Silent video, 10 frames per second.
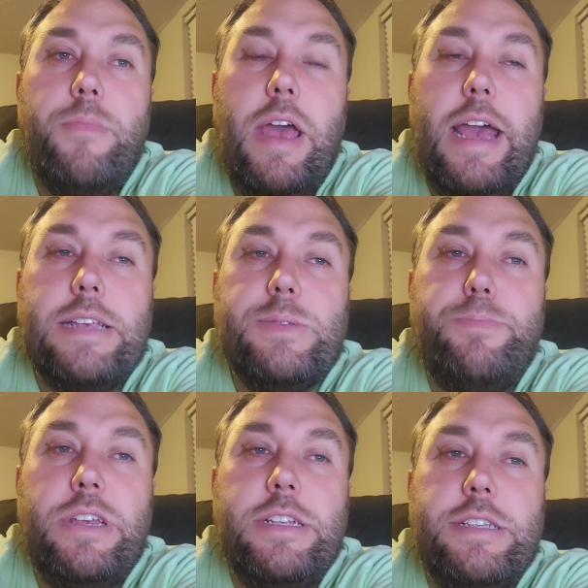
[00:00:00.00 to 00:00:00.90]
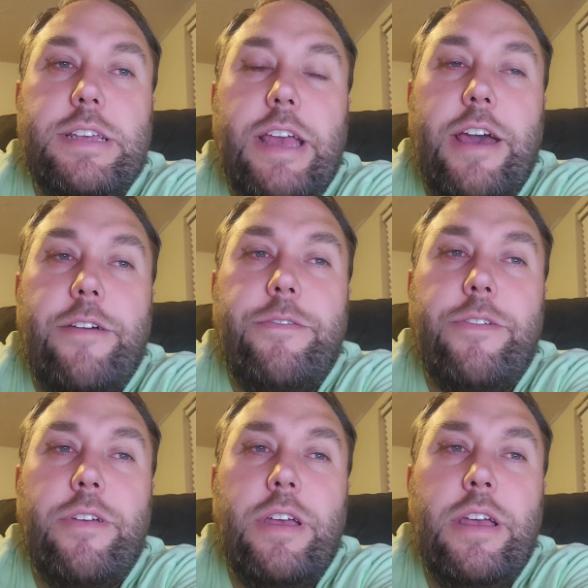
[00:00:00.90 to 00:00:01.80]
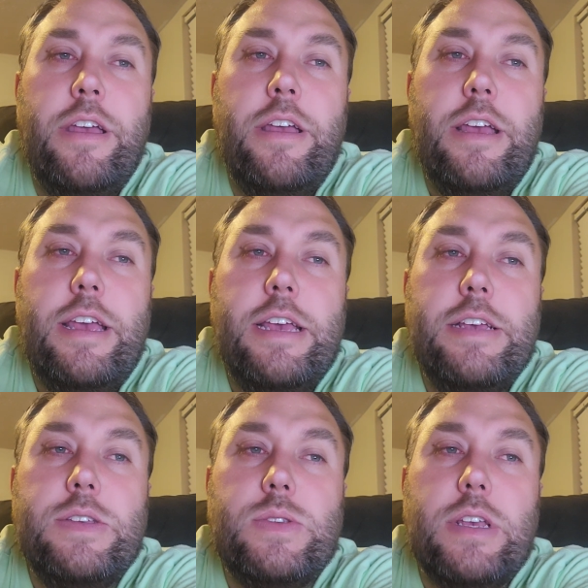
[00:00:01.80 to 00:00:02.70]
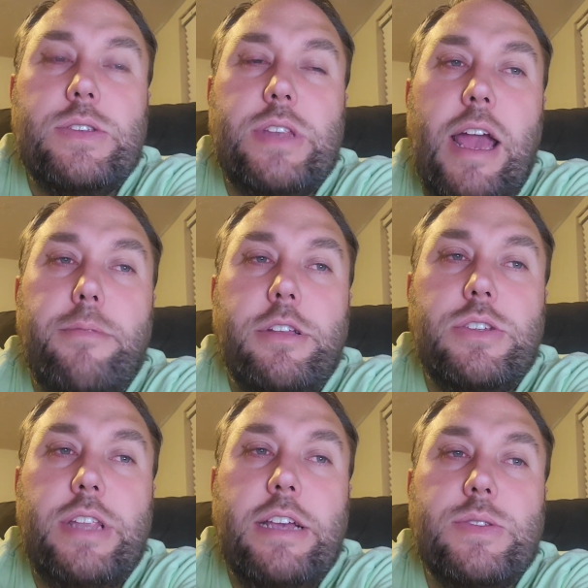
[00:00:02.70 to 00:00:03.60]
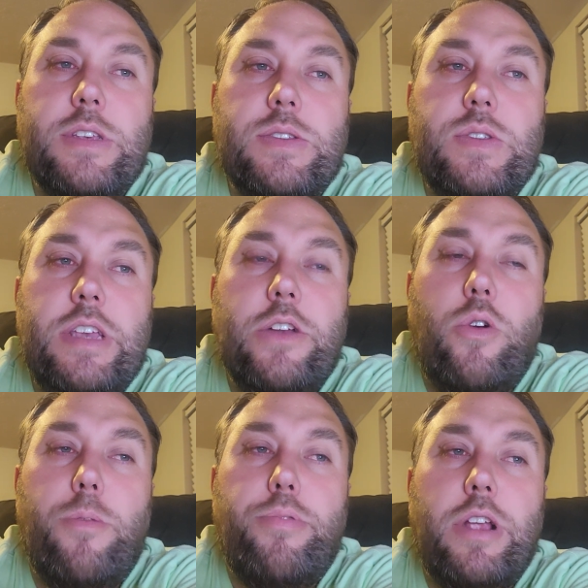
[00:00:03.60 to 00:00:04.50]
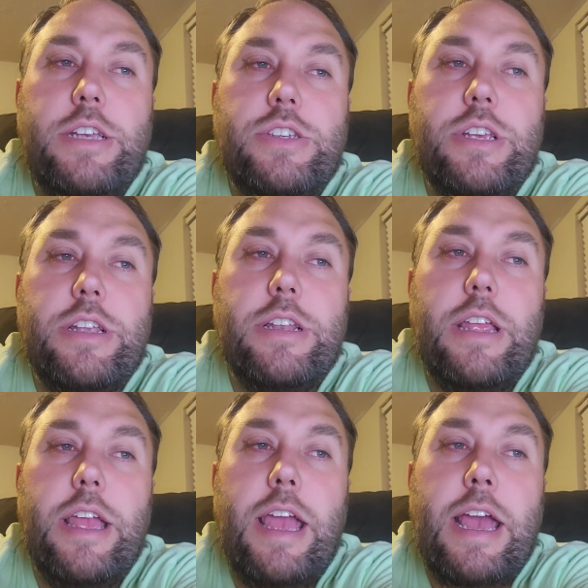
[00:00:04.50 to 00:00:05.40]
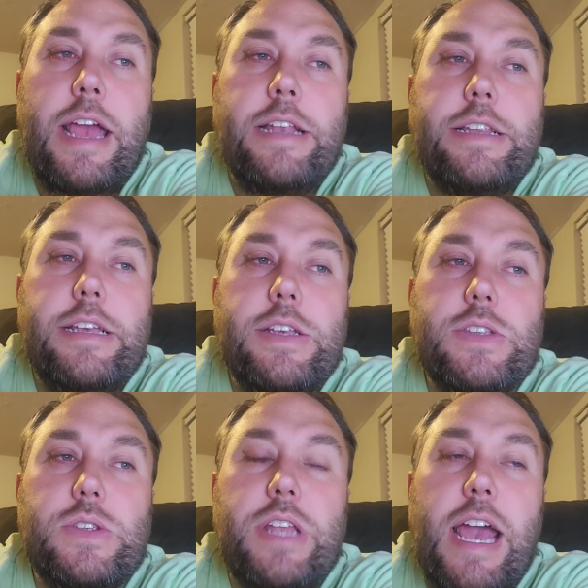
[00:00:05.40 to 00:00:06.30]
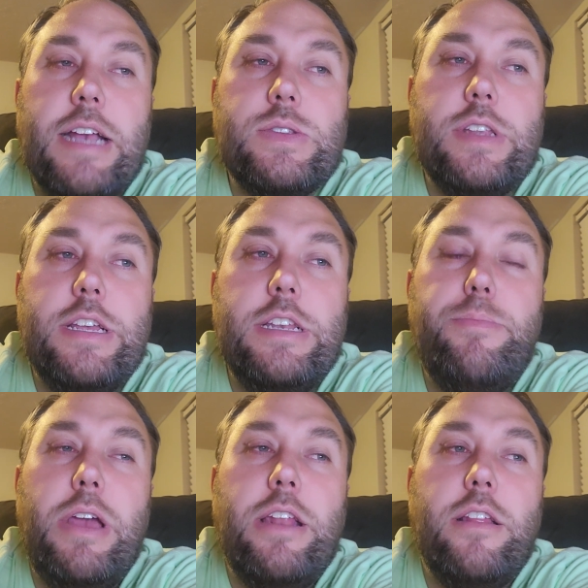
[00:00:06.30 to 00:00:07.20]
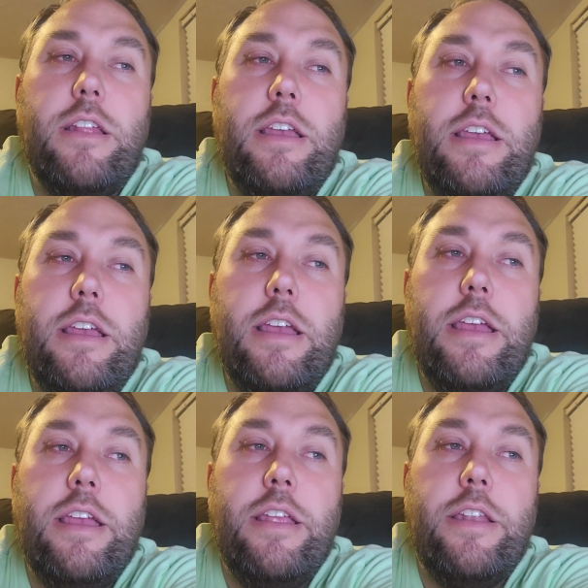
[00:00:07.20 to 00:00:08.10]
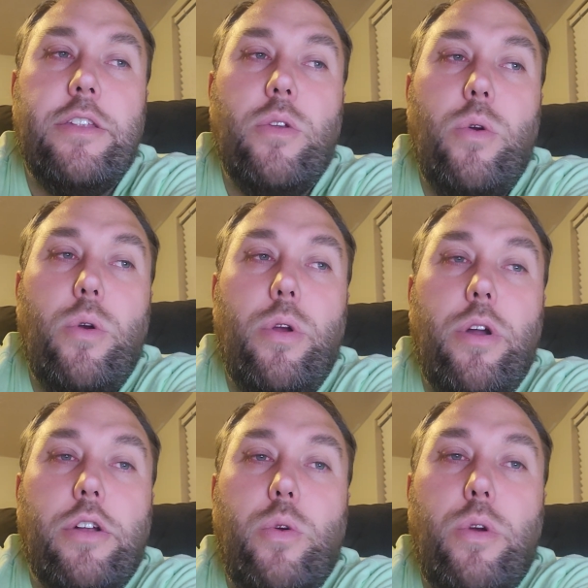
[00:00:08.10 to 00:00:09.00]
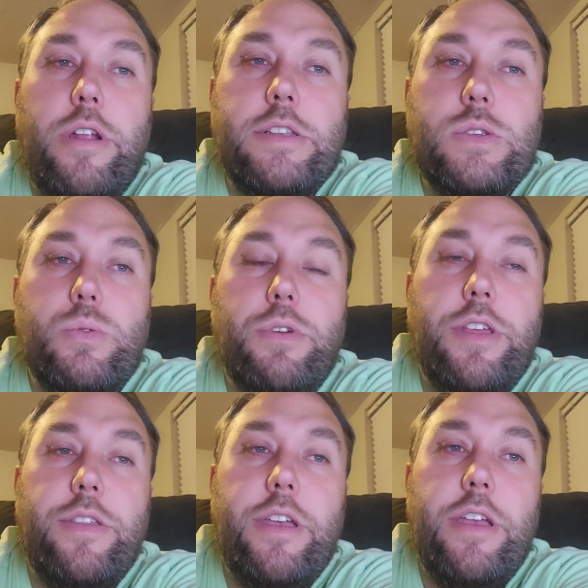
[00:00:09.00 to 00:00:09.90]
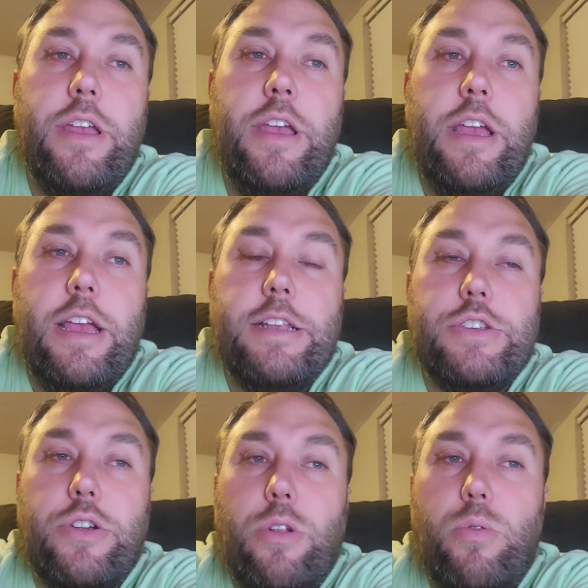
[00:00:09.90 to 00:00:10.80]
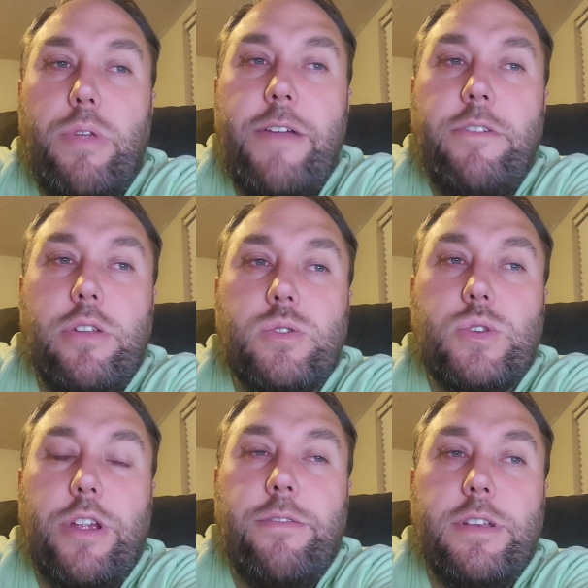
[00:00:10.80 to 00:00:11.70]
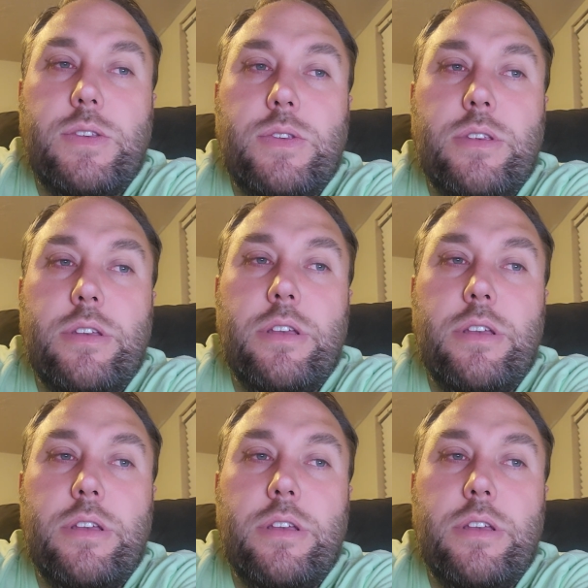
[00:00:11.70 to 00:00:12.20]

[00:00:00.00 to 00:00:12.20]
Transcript: XBTF is established as a C corporation and is taxed independently in accordance with Internal Revenue Service